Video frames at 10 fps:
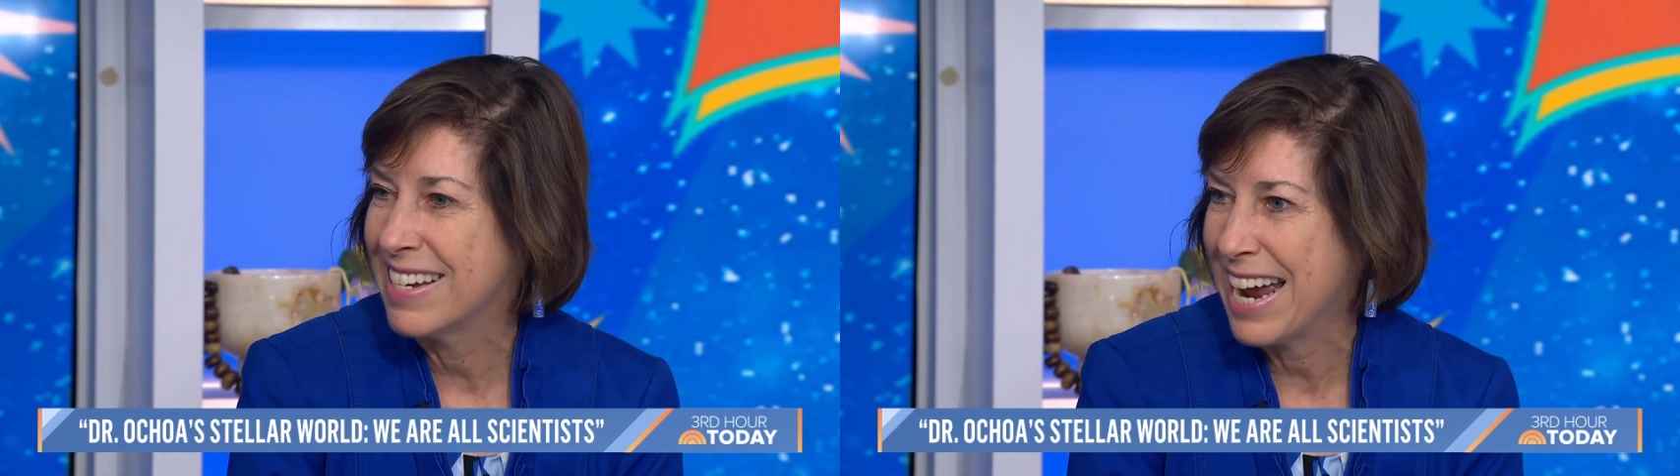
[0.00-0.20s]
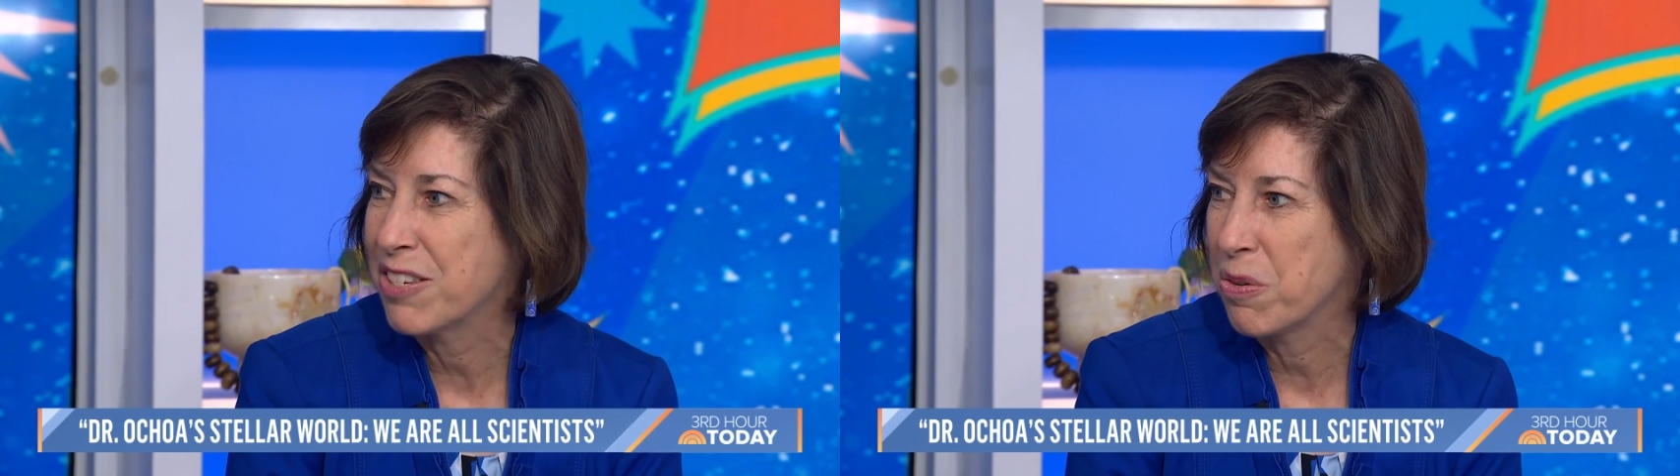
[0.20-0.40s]

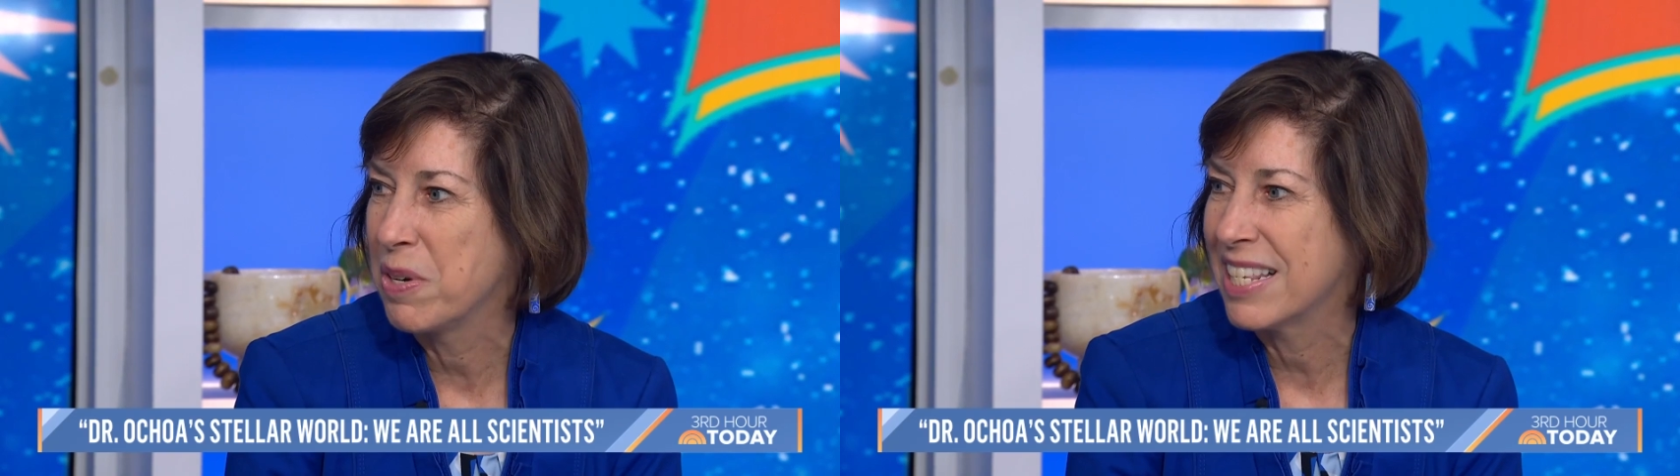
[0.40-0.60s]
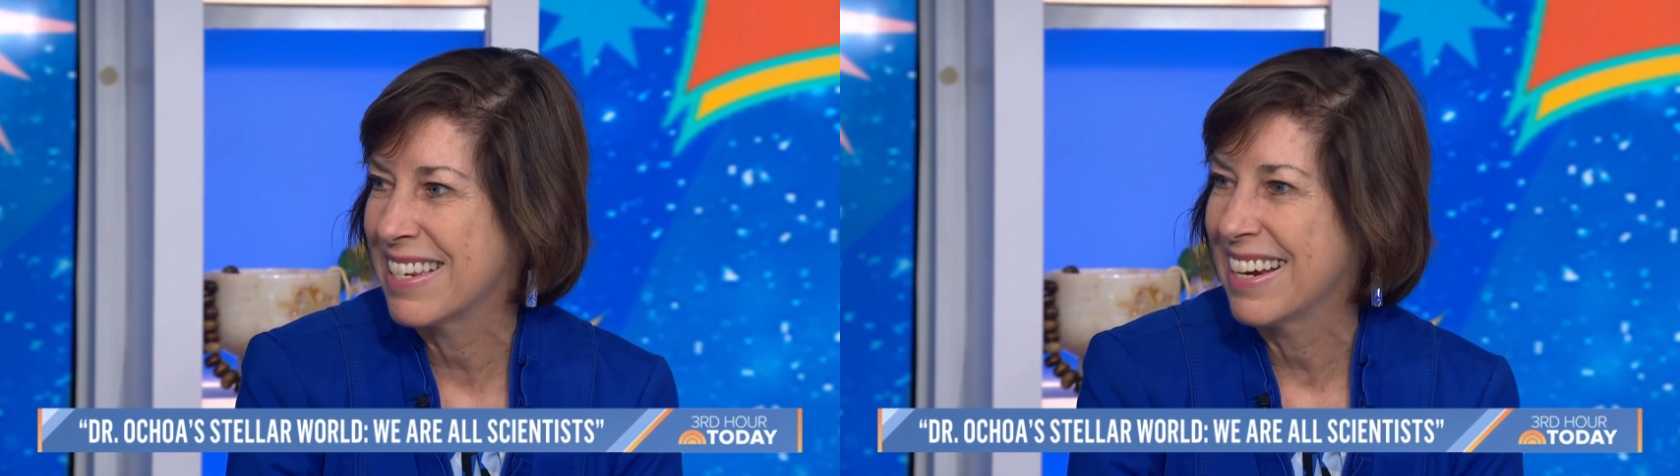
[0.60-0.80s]
NASA
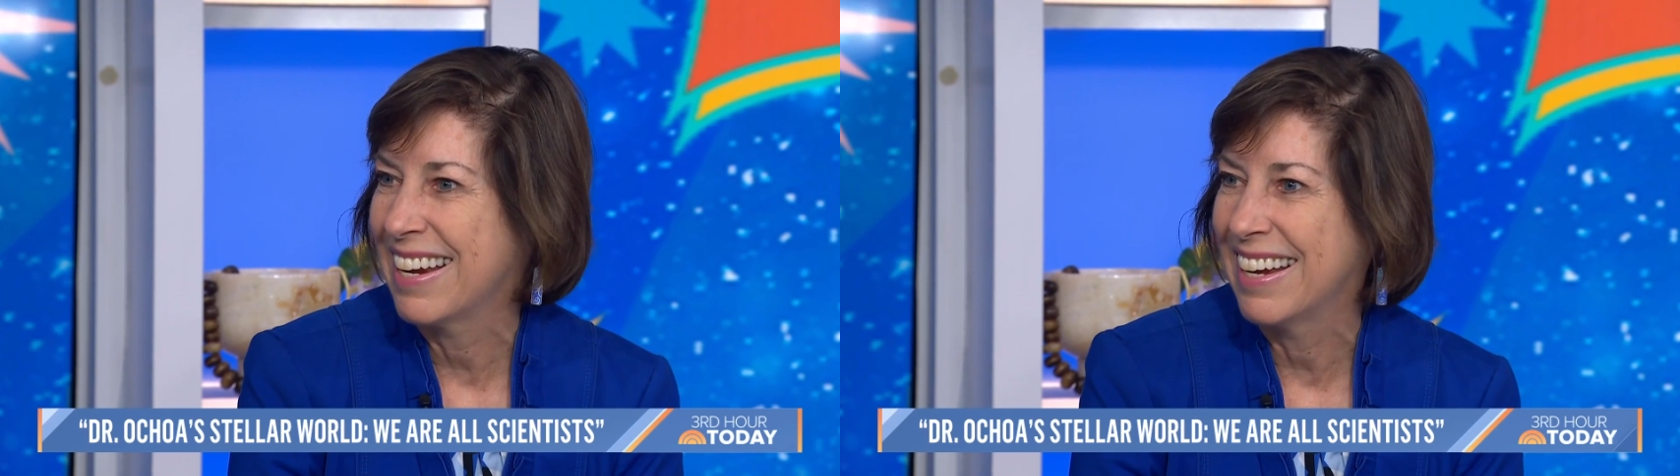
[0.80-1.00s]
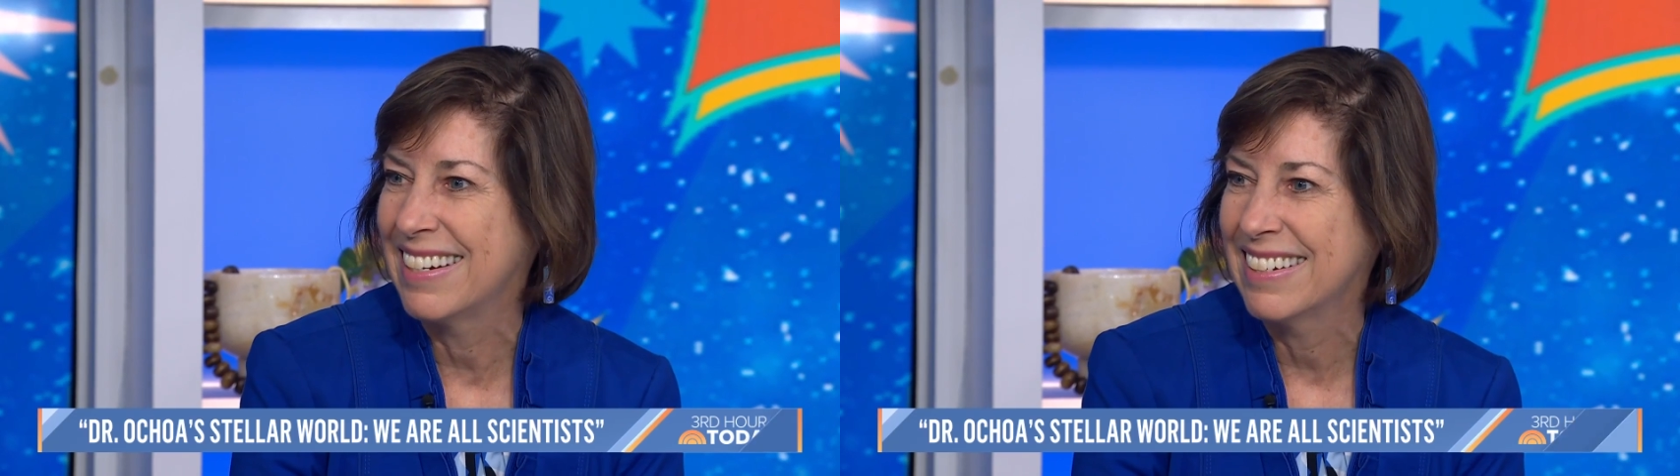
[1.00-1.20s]
wants to head.